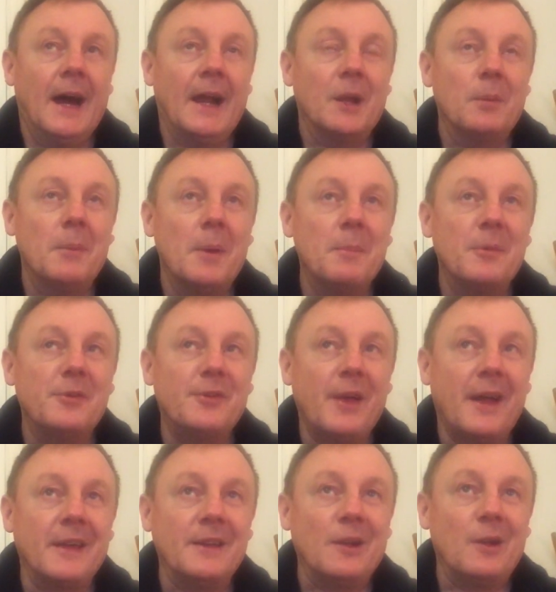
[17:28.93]
And I remember
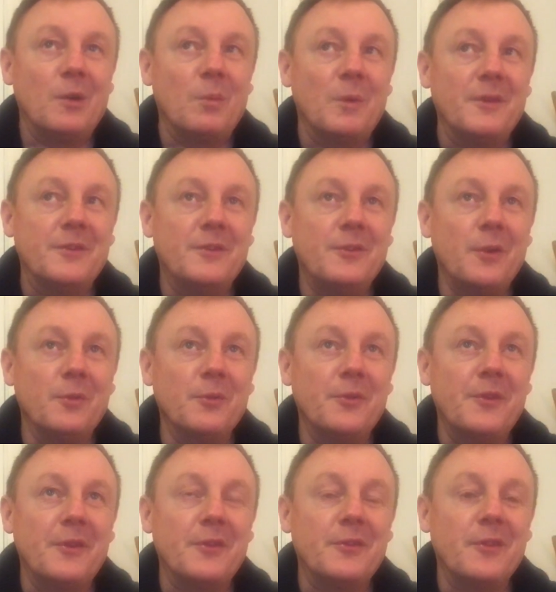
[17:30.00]
saying, you know, winter
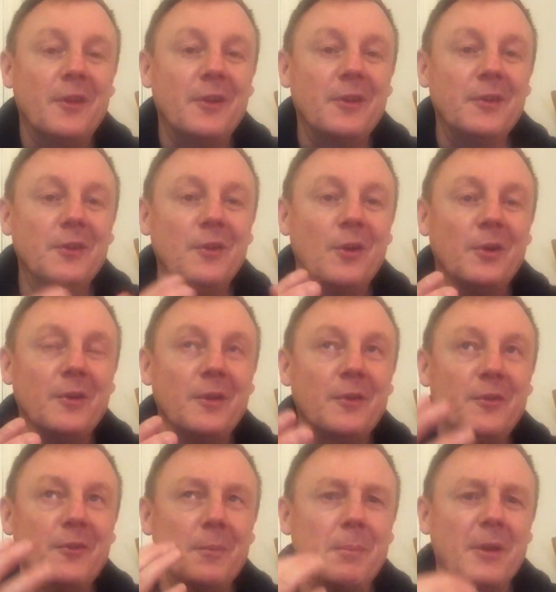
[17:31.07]
solstice, that, you know,
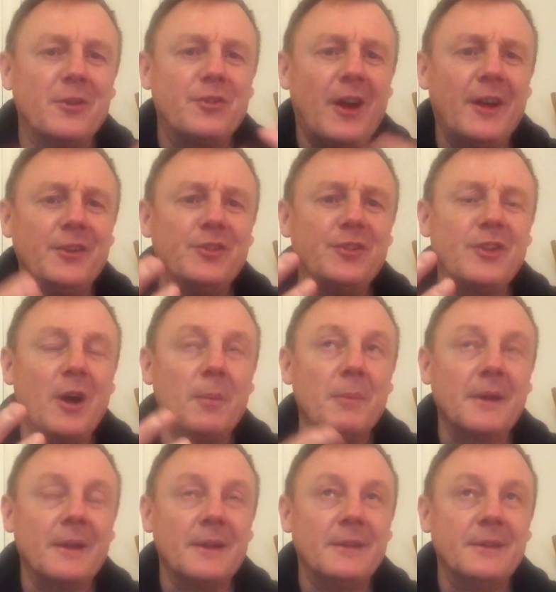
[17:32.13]
there's a big change
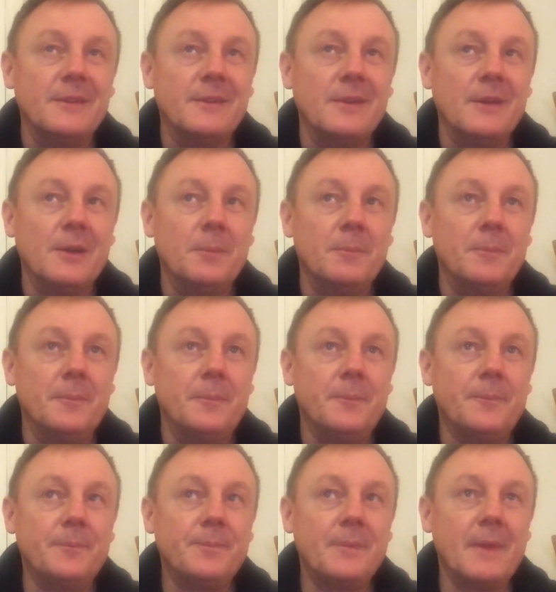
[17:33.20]
coming, and
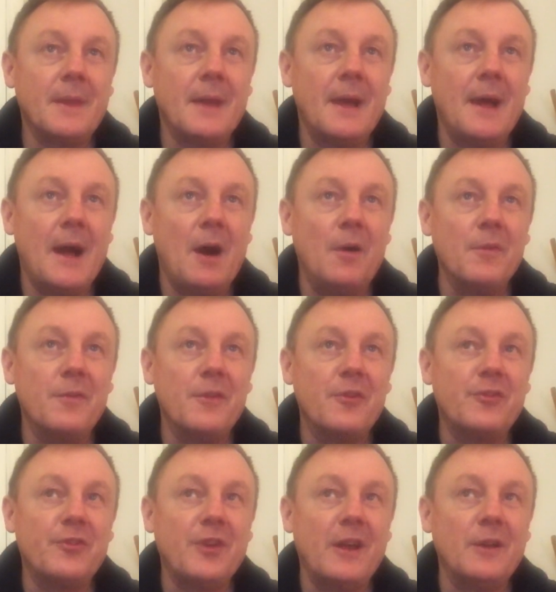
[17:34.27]
out of the
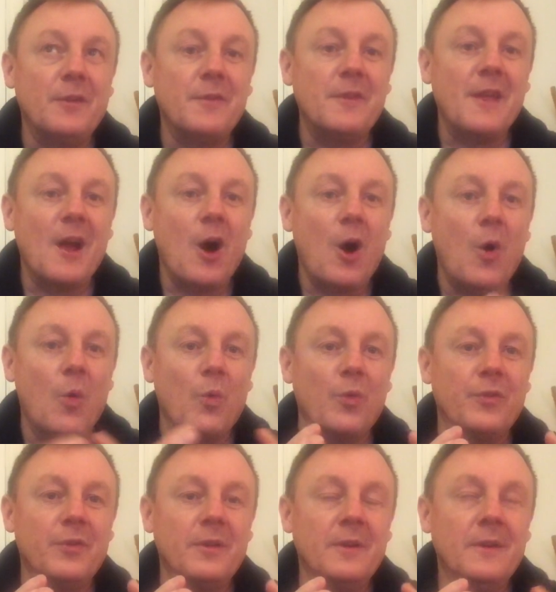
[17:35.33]
shell of the
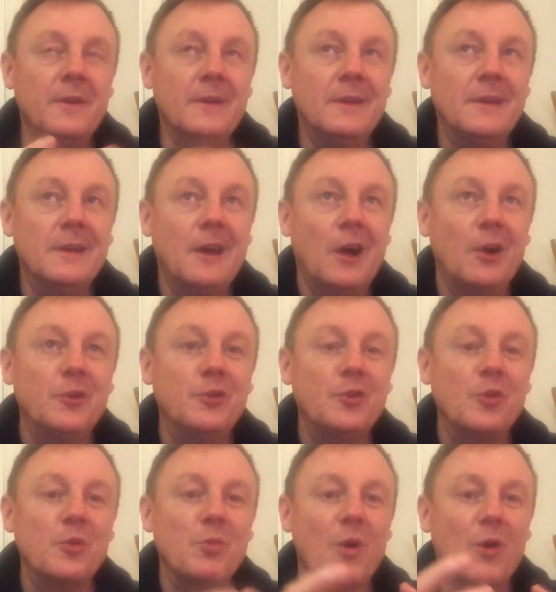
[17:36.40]
old, a
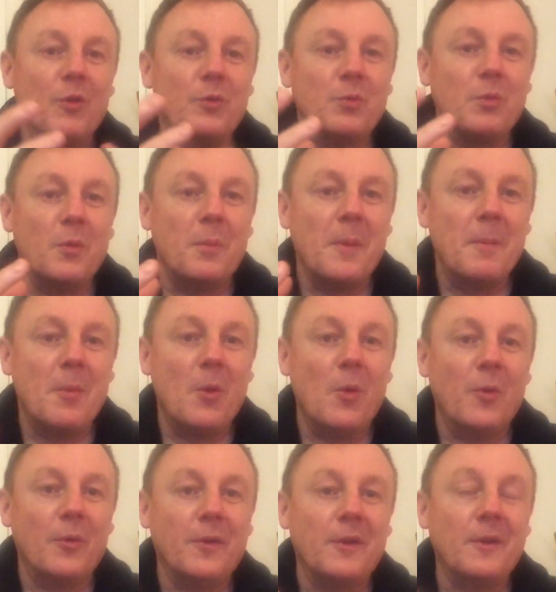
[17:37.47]
new world will be
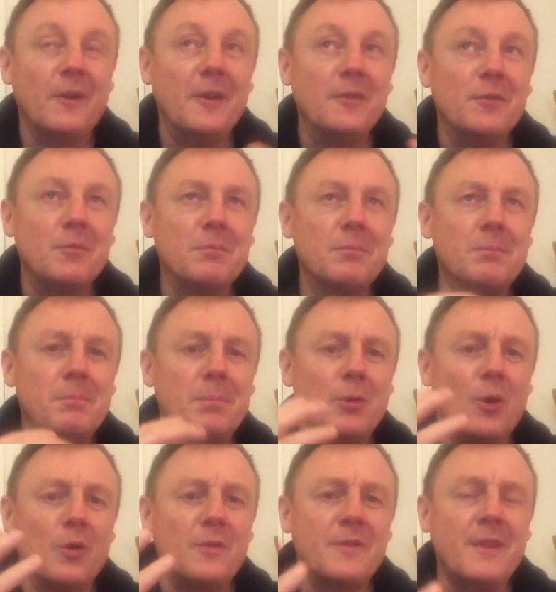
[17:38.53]
born. And I even
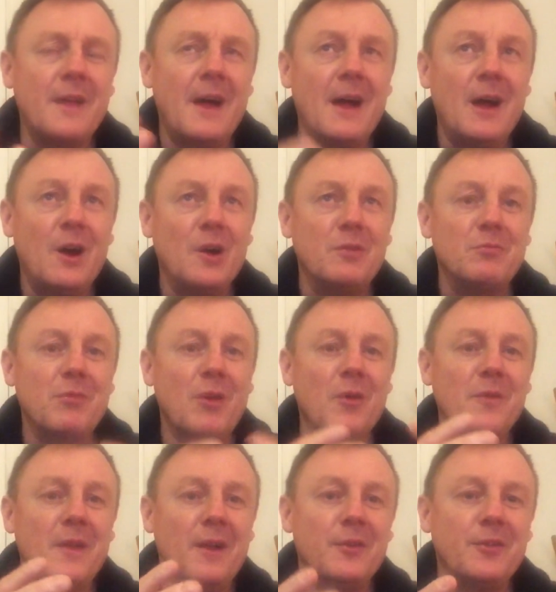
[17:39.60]
blogged that. I
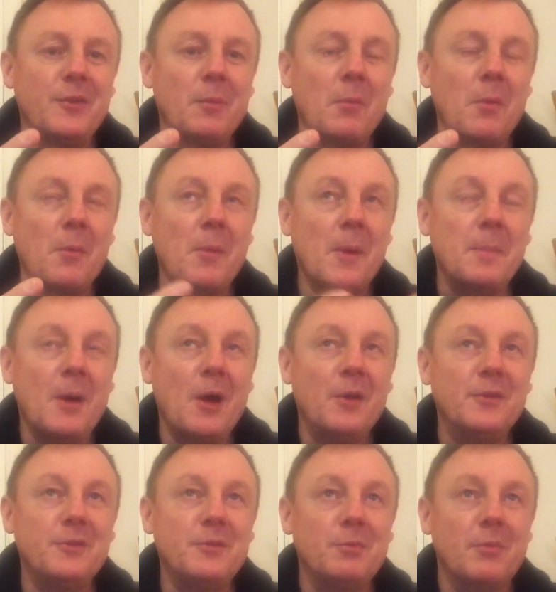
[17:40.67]
wrote that on some of my
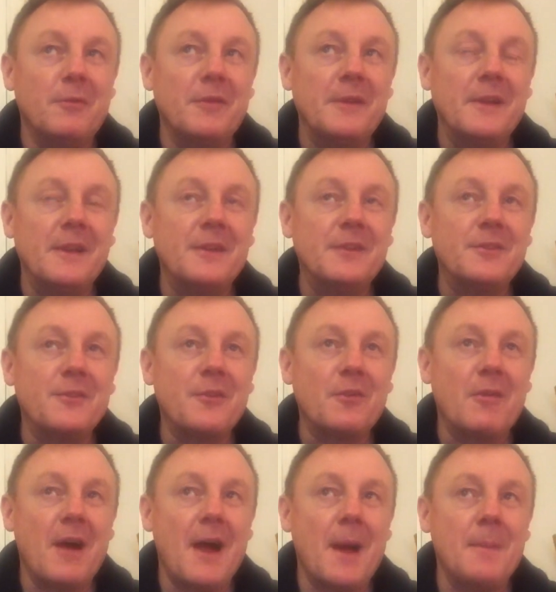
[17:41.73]
posts within
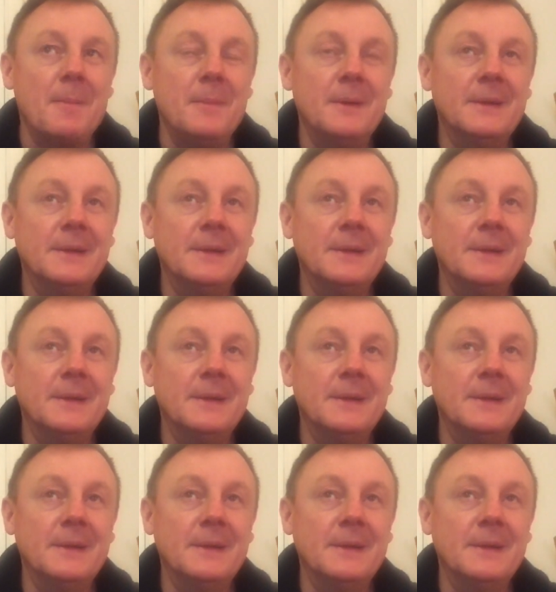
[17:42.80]
Instagram